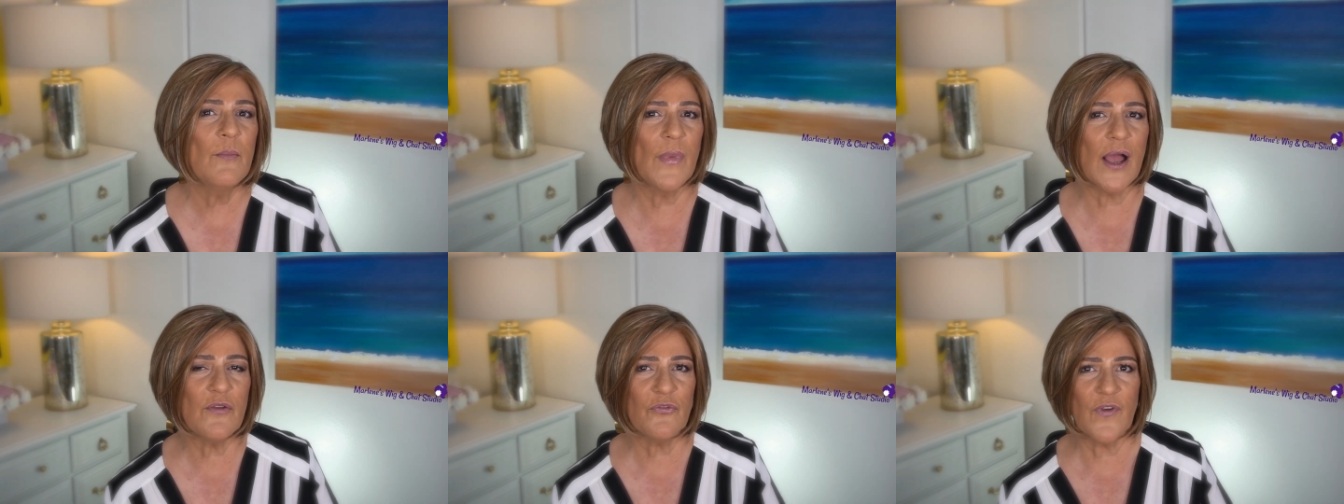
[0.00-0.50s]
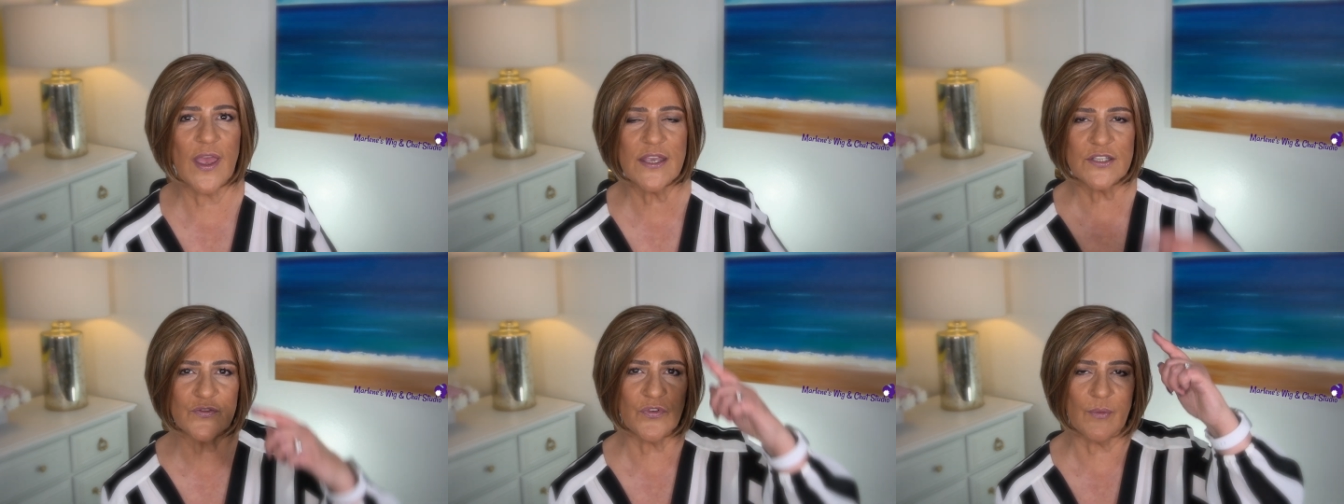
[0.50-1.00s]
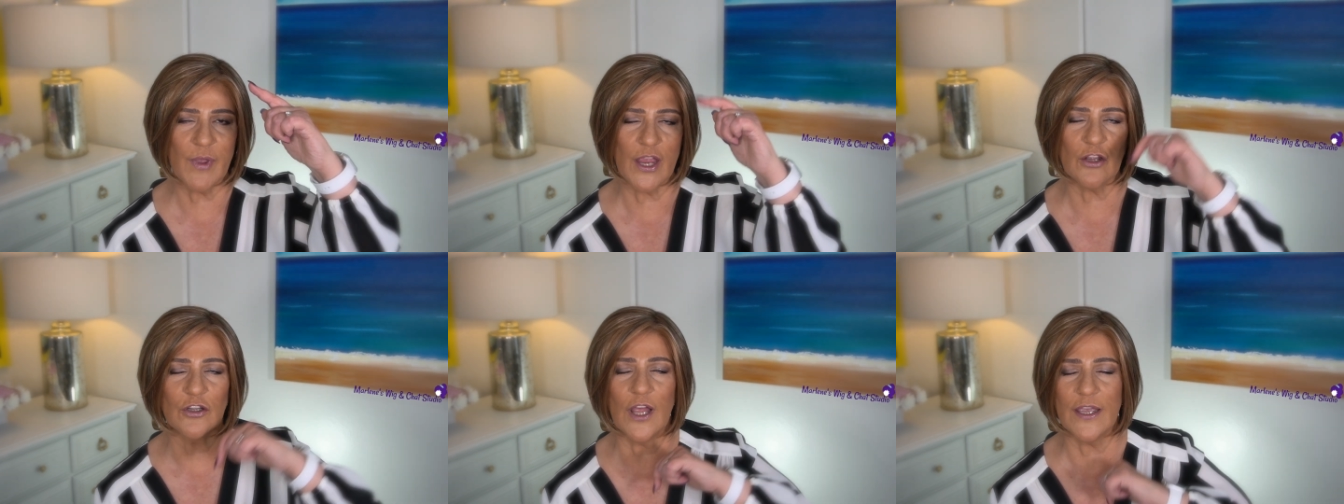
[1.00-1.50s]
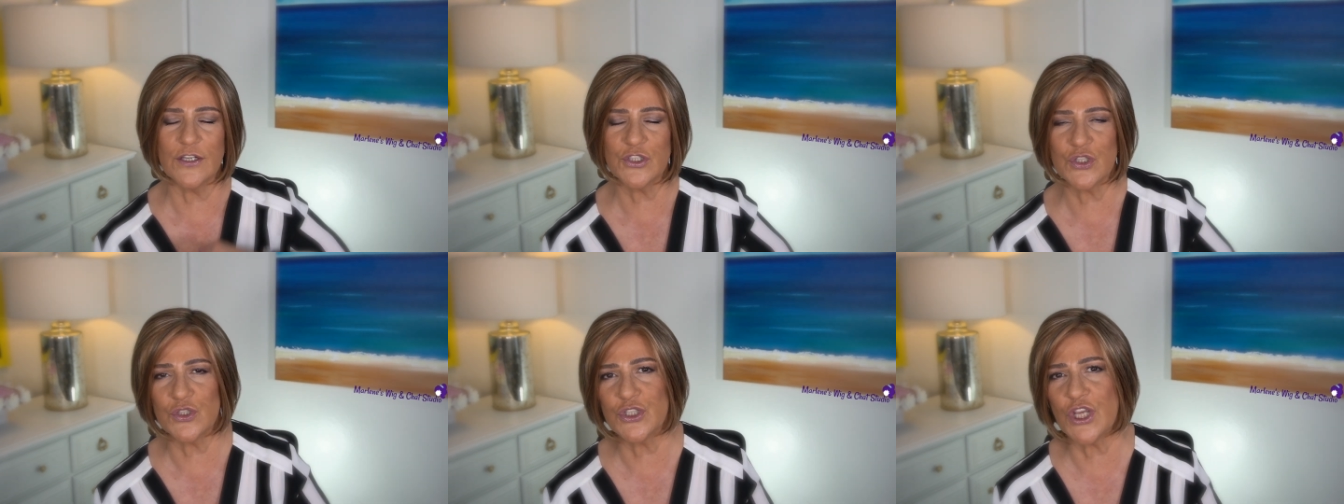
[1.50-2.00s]
My face from hairline
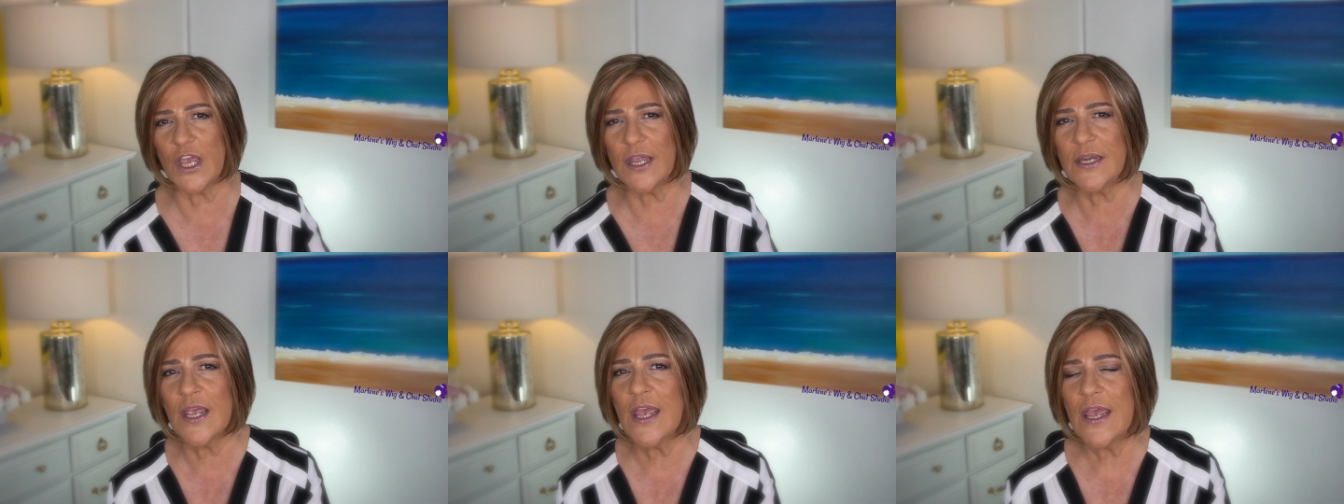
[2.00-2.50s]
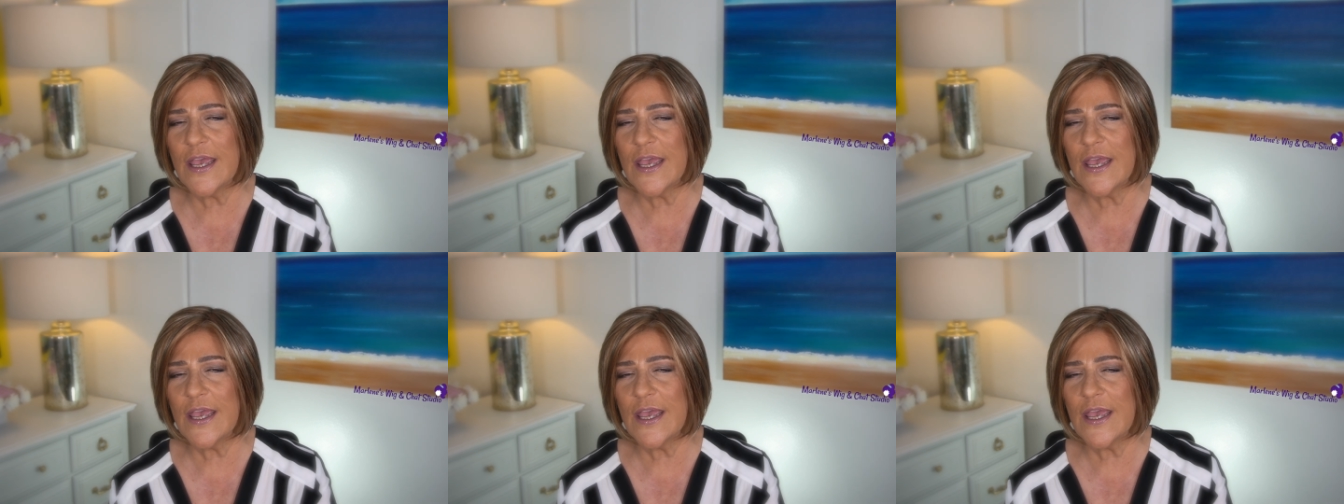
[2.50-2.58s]
to chin